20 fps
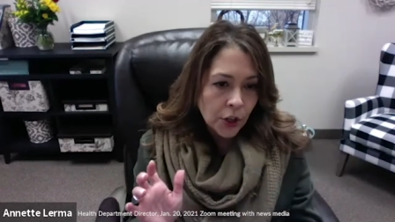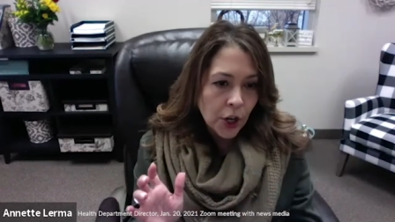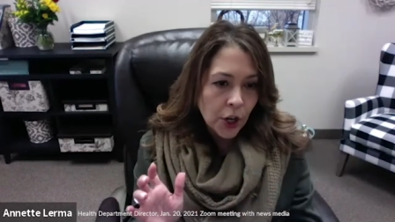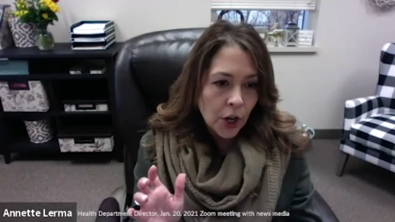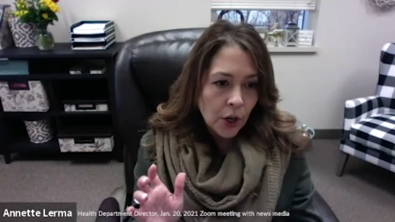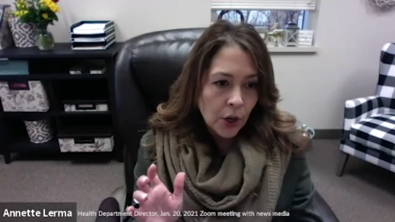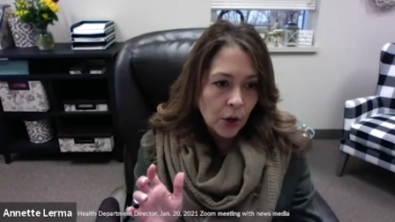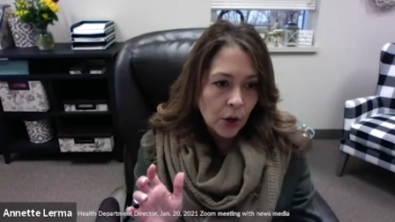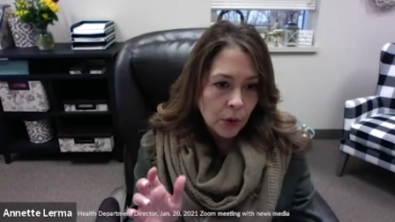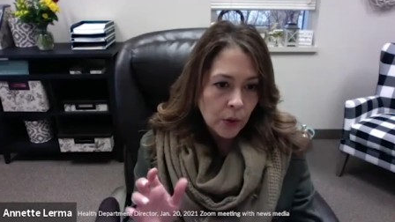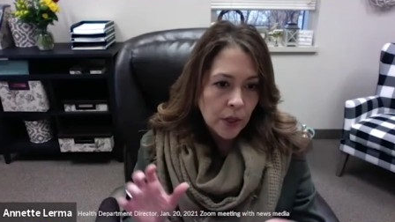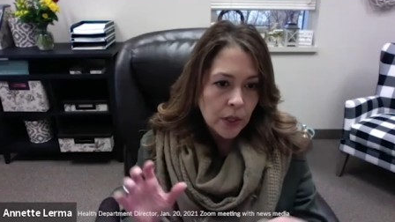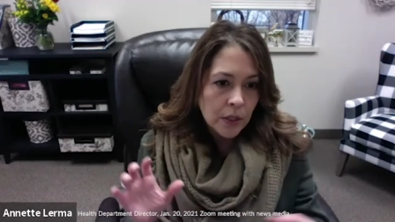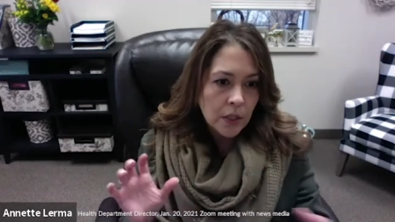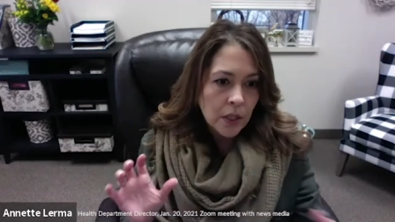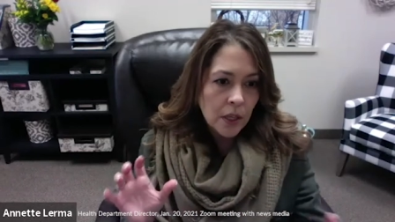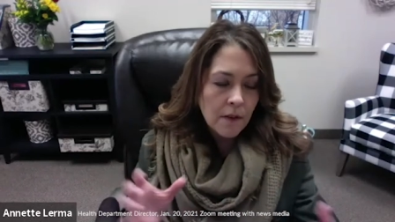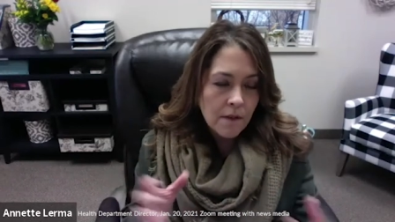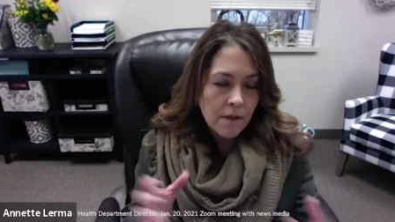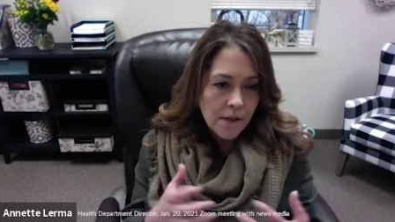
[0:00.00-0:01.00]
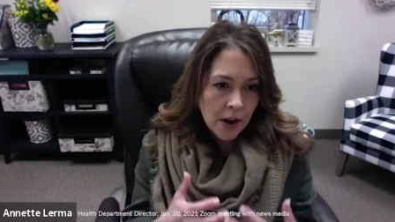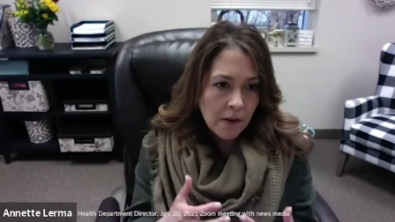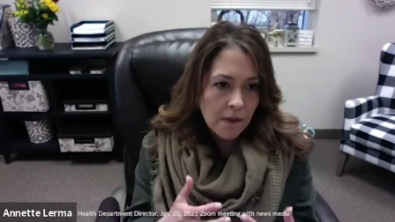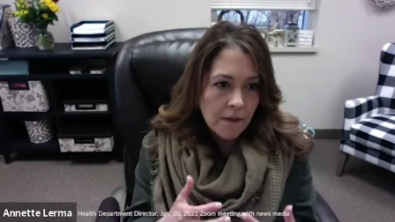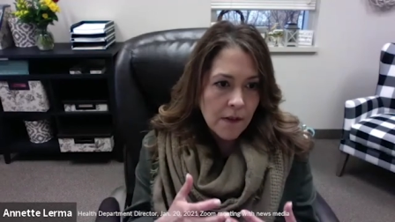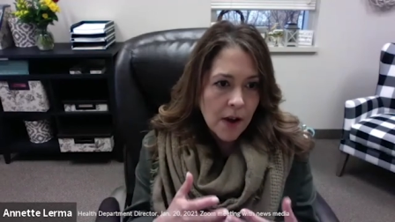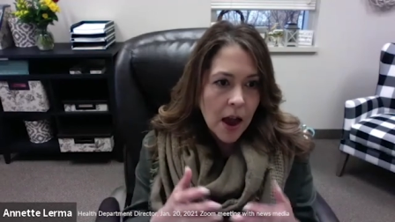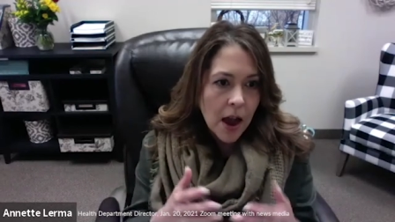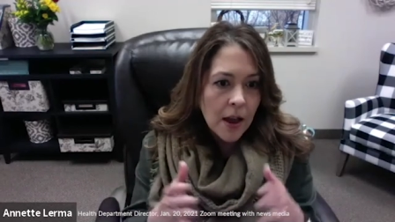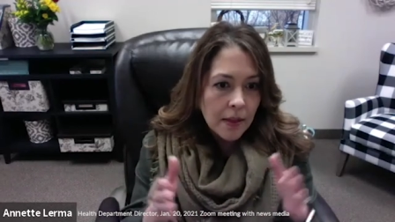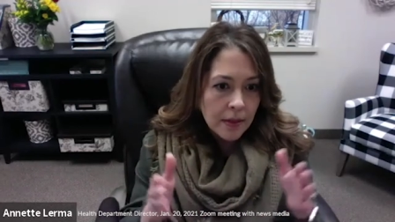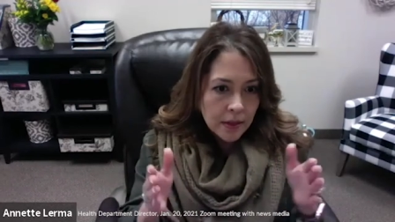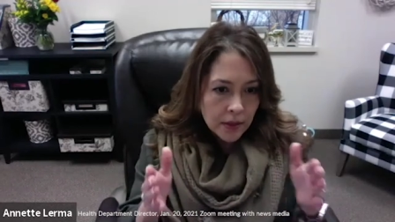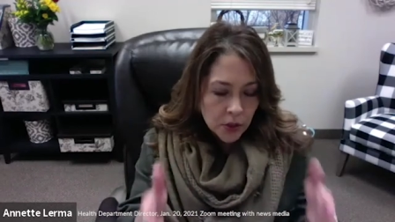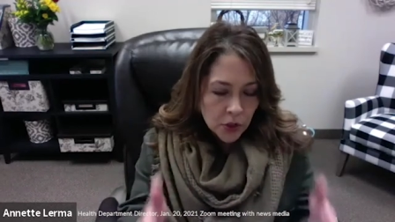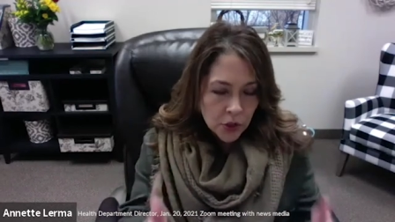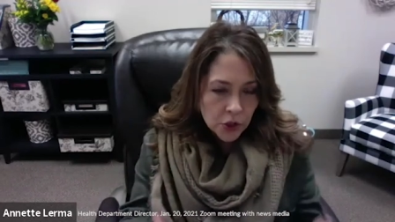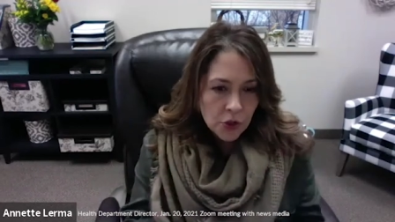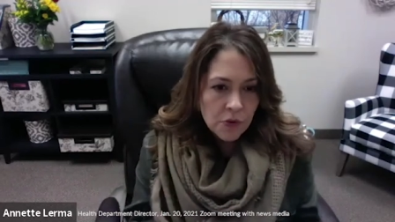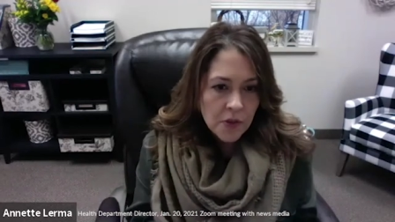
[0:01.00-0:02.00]
code. It's going to verify this is
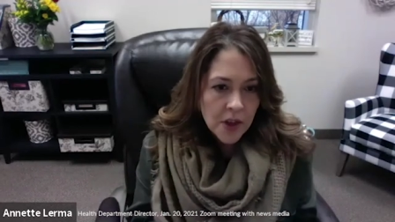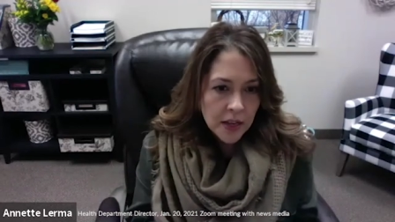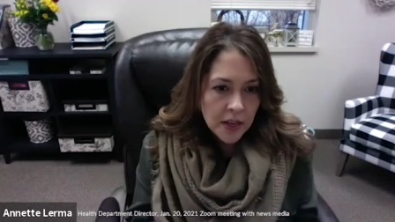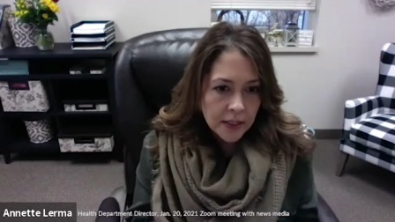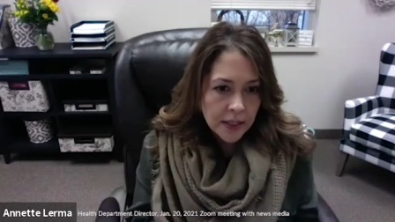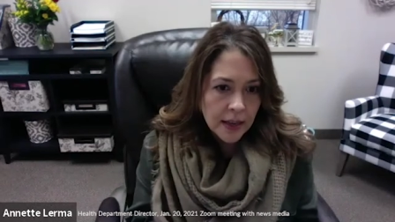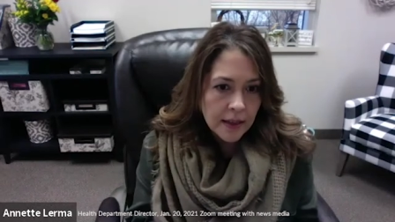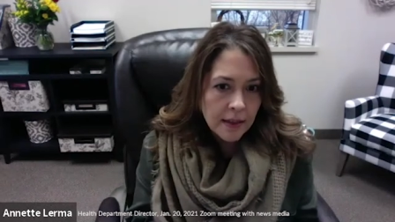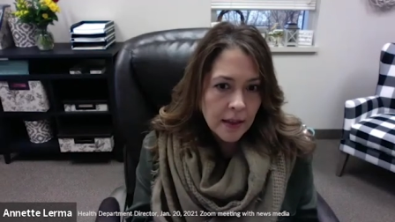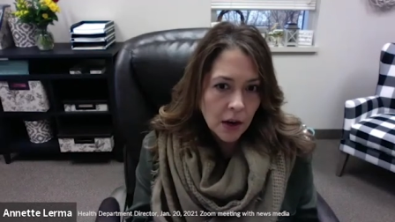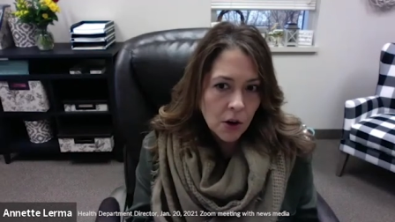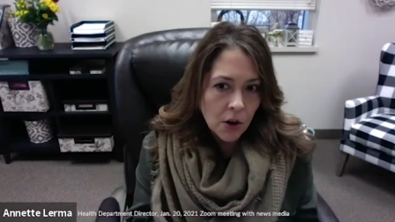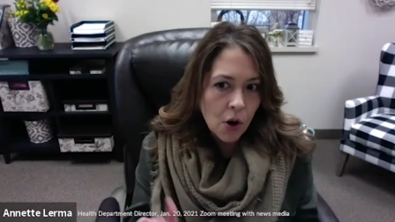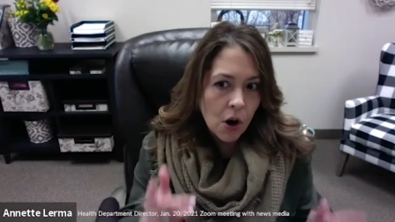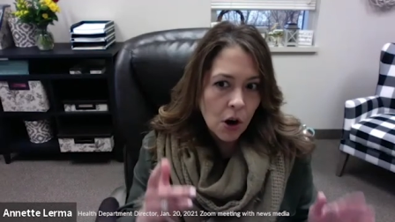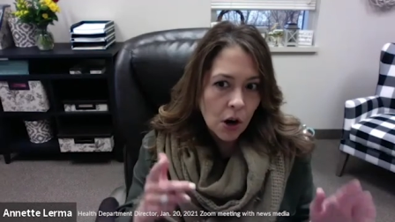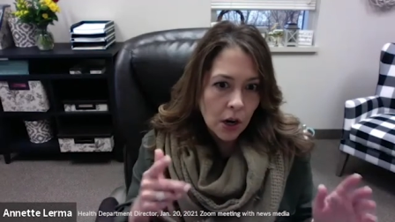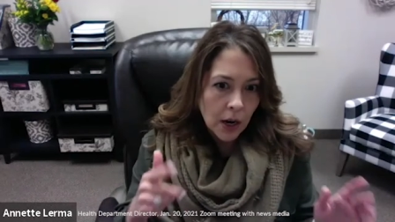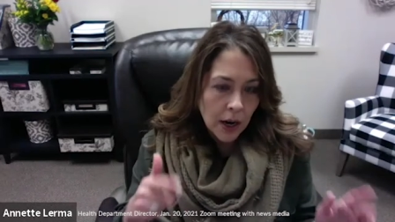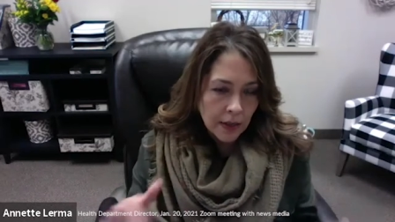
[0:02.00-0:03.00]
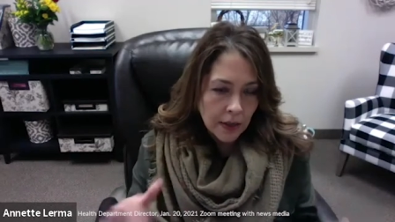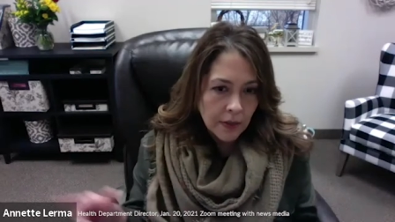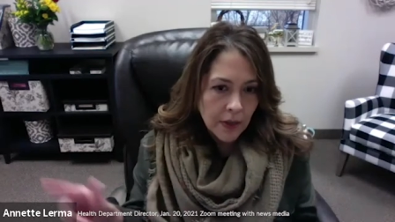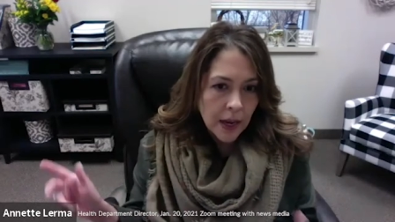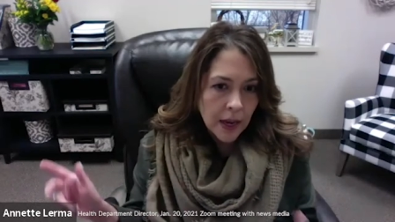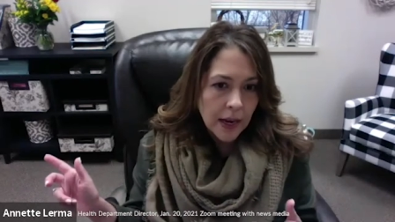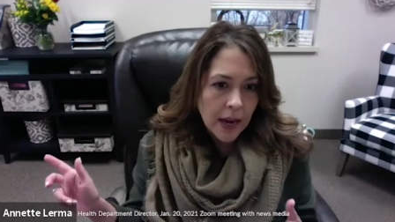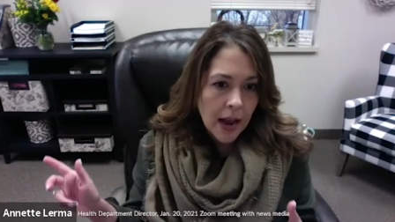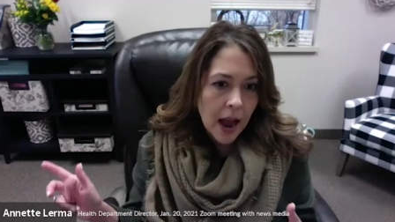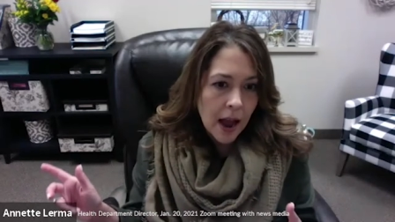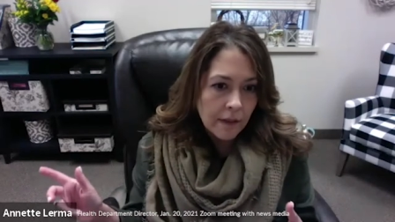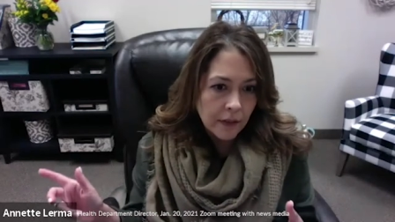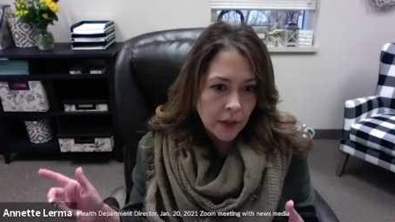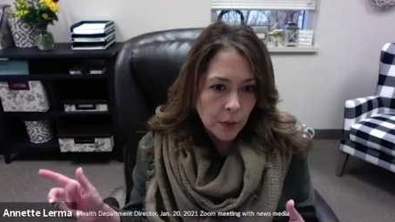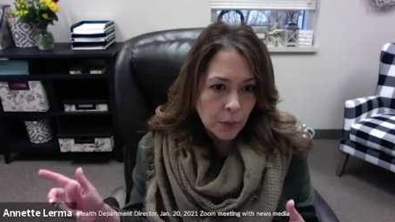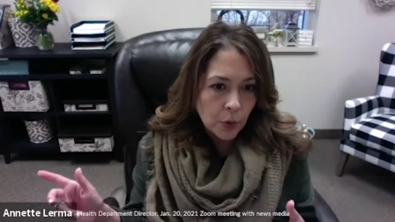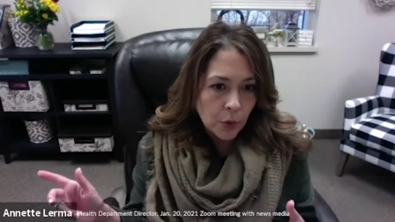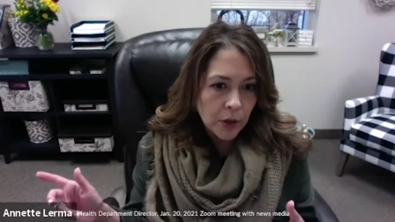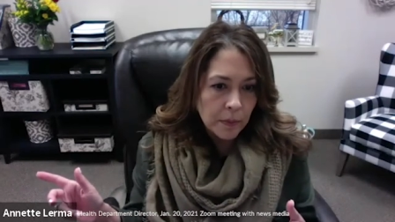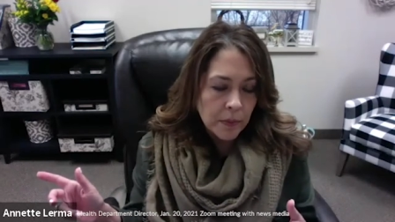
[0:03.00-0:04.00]
who they say they are, and they have an
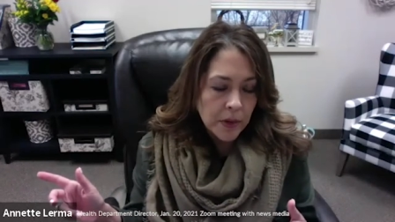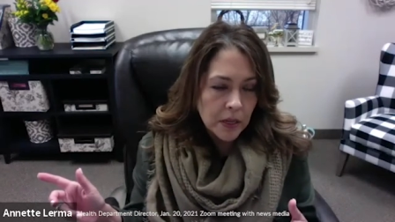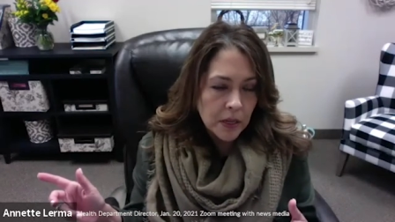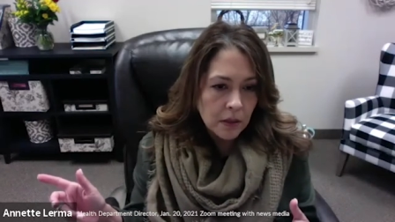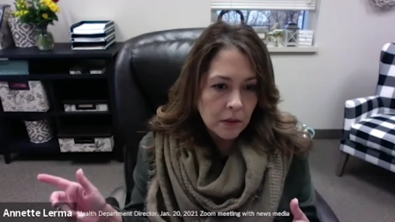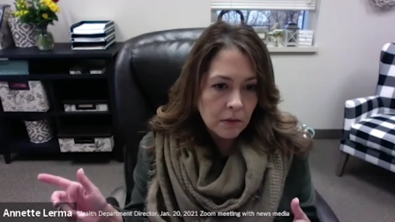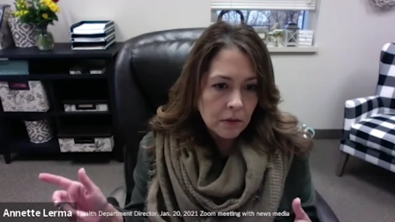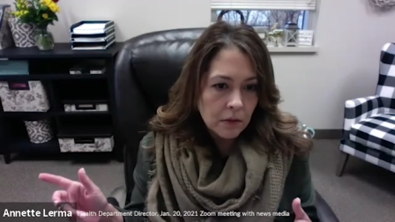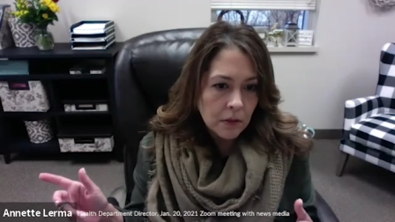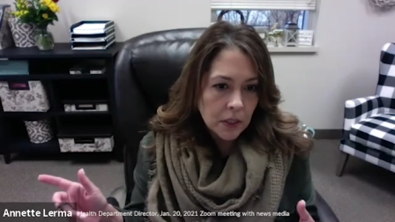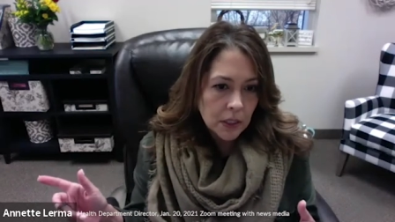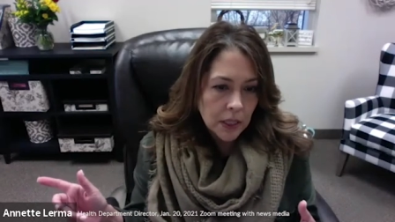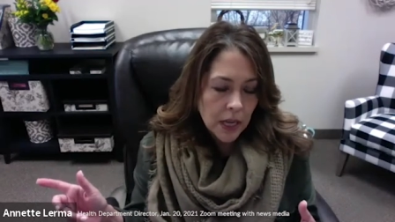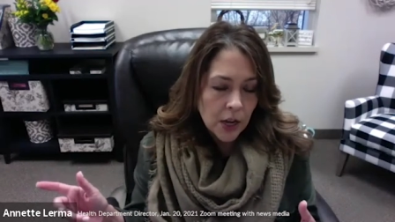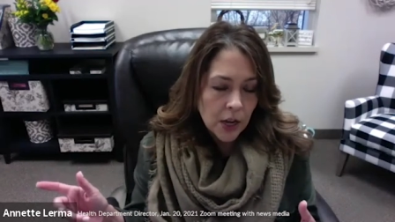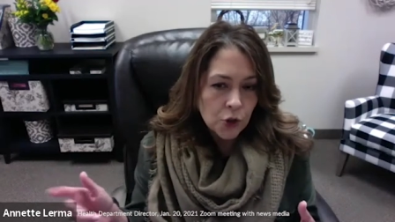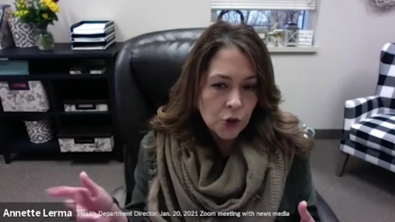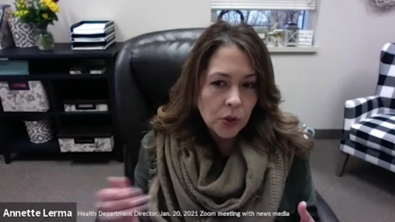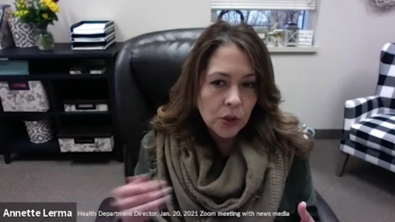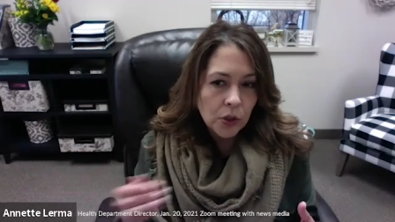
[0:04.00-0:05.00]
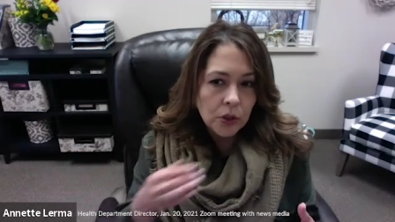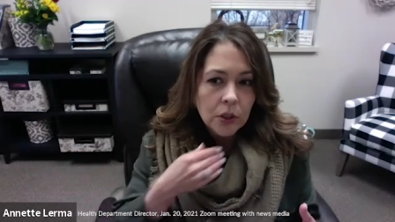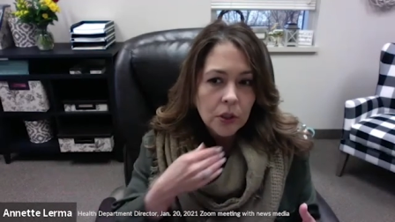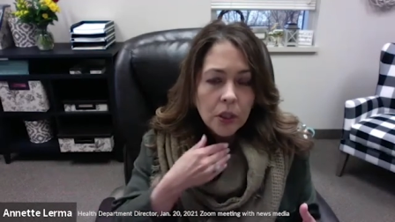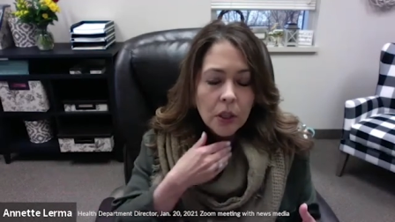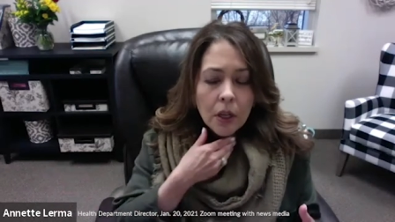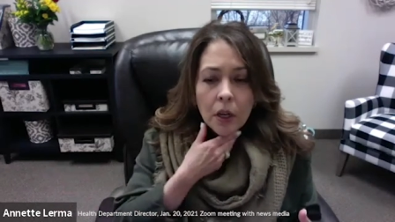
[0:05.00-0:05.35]
appointment scheduled.